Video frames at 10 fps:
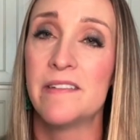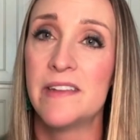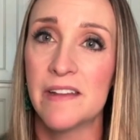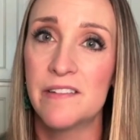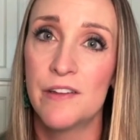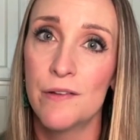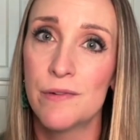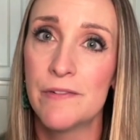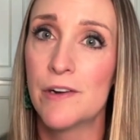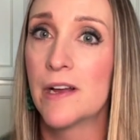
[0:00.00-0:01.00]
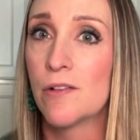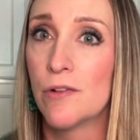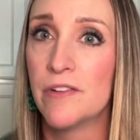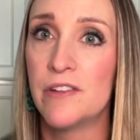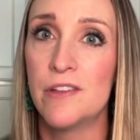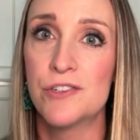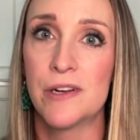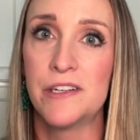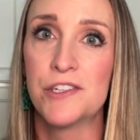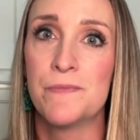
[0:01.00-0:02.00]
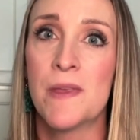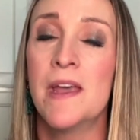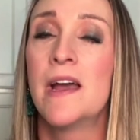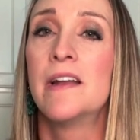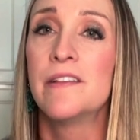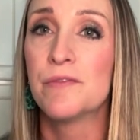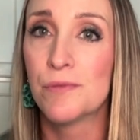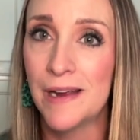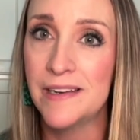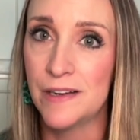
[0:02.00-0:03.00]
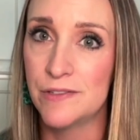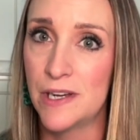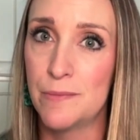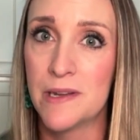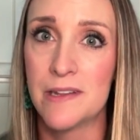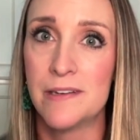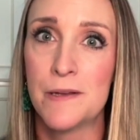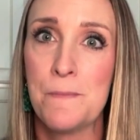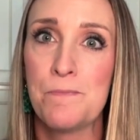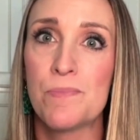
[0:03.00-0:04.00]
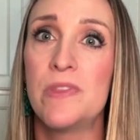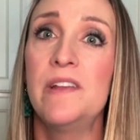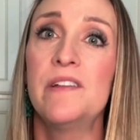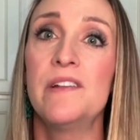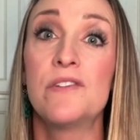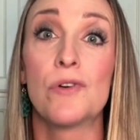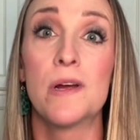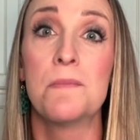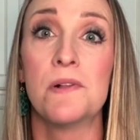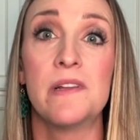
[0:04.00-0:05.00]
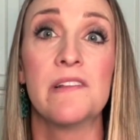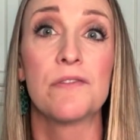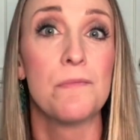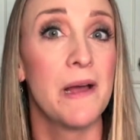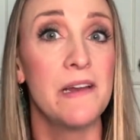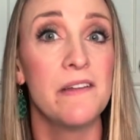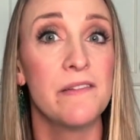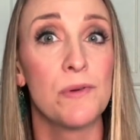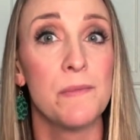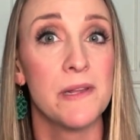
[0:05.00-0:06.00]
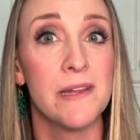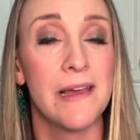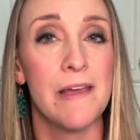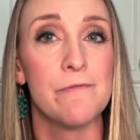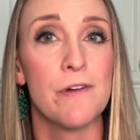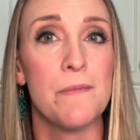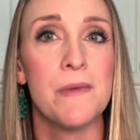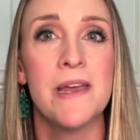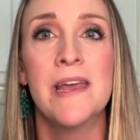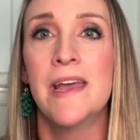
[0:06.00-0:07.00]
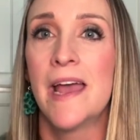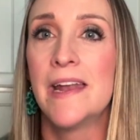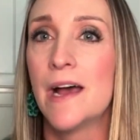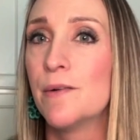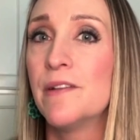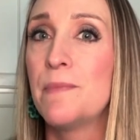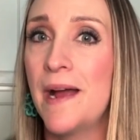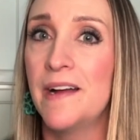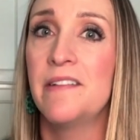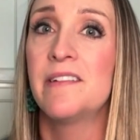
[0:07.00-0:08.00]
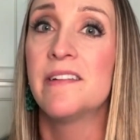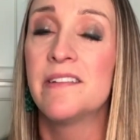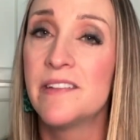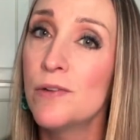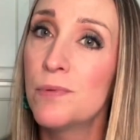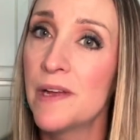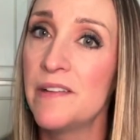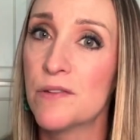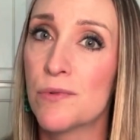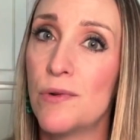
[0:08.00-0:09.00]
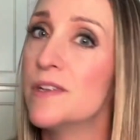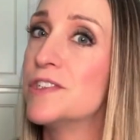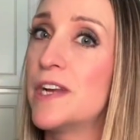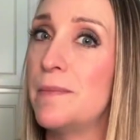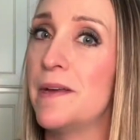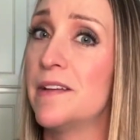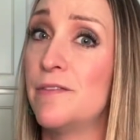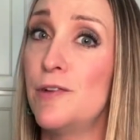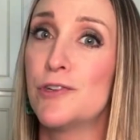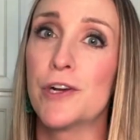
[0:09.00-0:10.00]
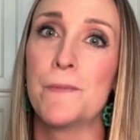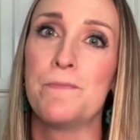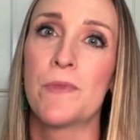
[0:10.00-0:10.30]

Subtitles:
next to the river and close to the Tridge, and it's right downtown Midland. These historic buildings remind us where Midland came from and how its past still plays a role in shaping its future.